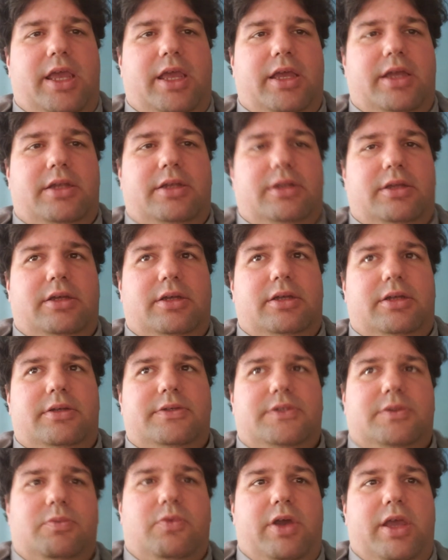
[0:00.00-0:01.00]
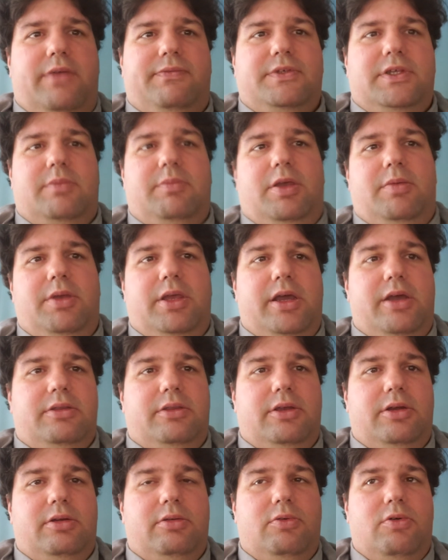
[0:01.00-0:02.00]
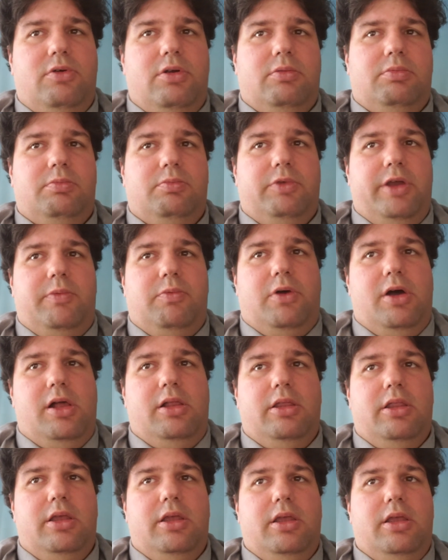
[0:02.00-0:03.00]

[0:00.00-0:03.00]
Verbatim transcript: and uh, some waves that may be out there, or Redwall.